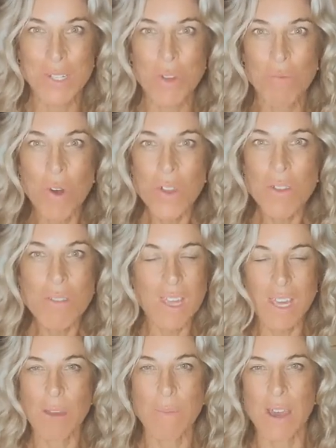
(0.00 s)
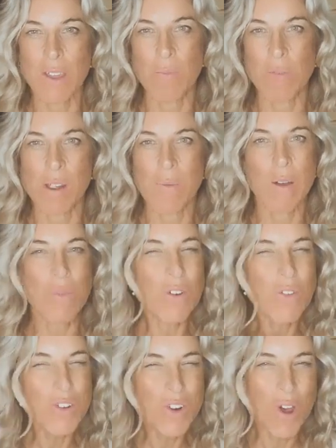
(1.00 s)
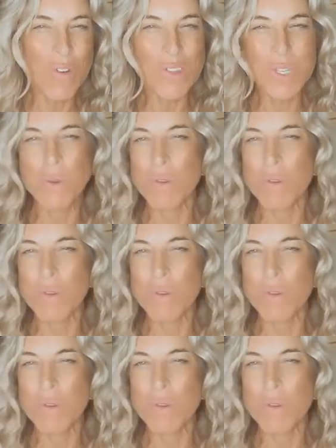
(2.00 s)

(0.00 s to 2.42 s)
So what you think about, you bring about. We all know this.